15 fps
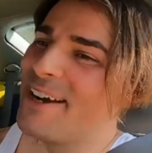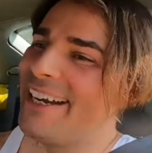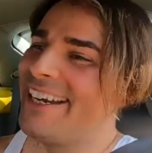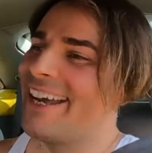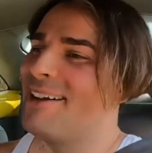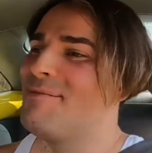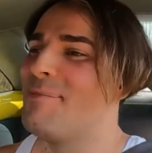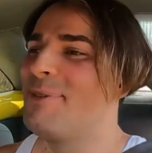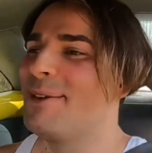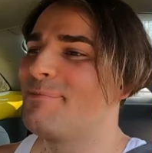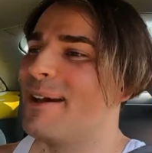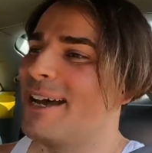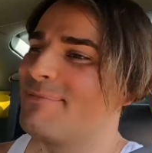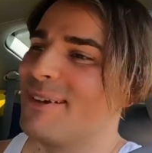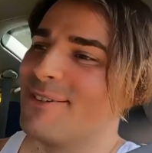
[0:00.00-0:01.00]
I'm a big
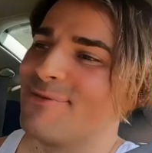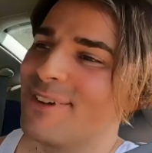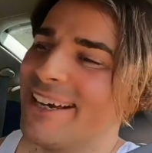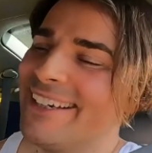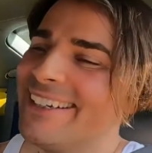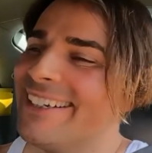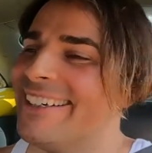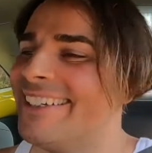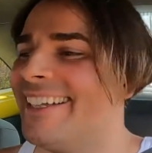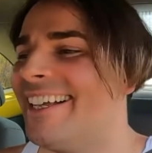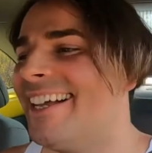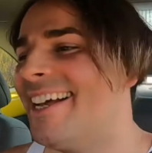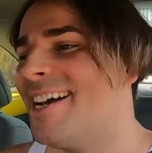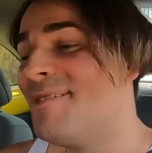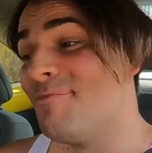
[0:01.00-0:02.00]
Batman fan.
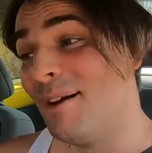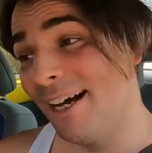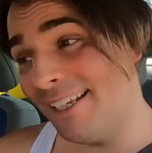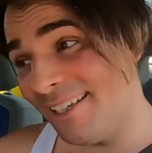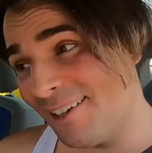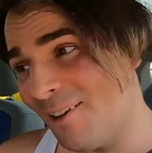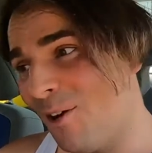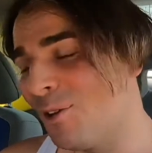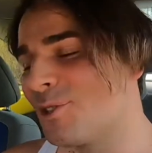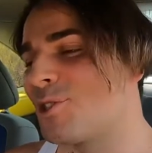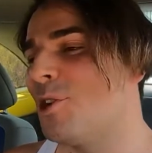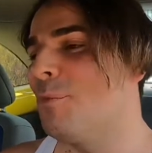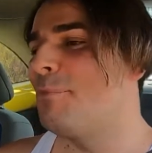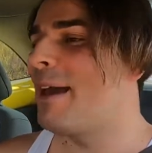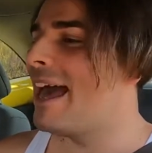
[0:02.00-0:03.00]
But
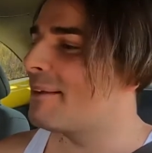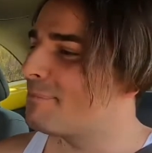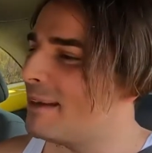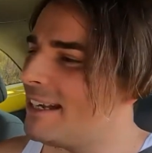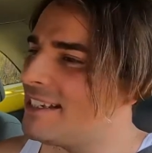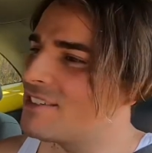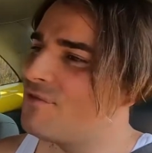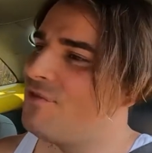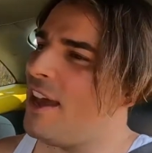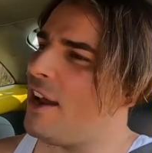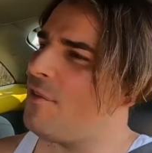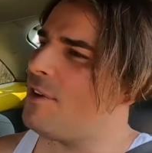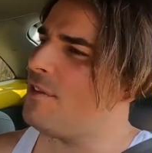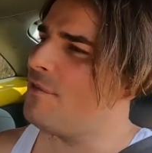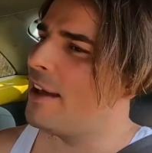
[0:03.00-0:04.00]
also Batman is
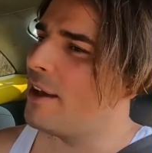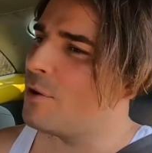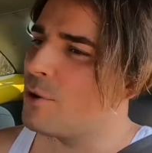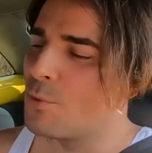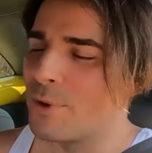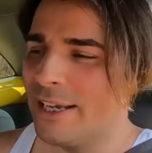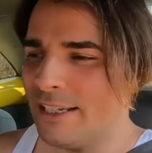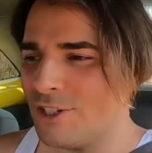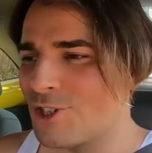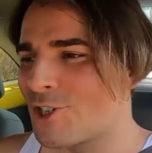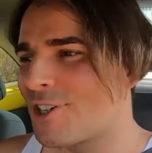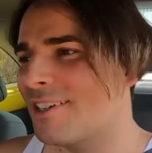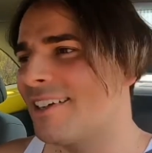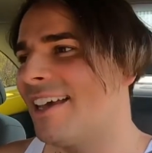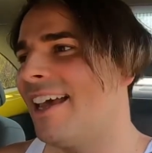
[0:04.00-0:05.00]
very, very
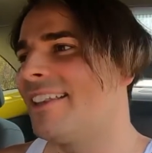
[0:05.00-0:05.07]
rich.